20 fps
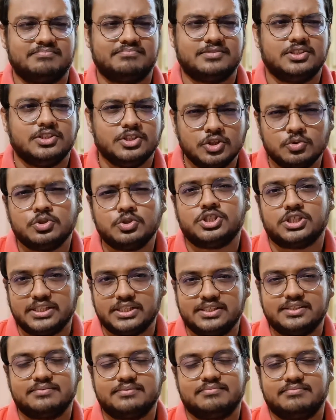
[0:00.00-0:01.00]

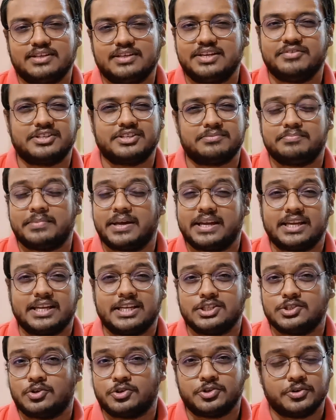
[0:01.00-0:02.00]
usually investment banking
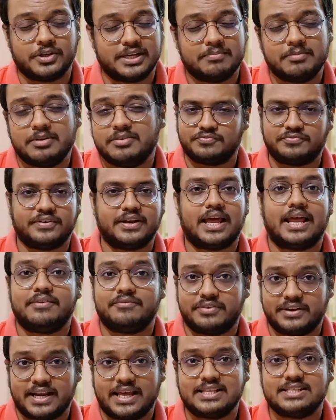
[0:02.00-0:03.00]
is not your game and
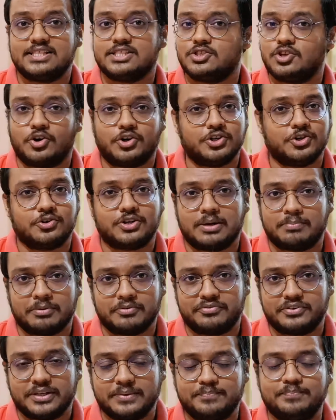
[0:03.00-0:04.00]
finance is not your cup of tea.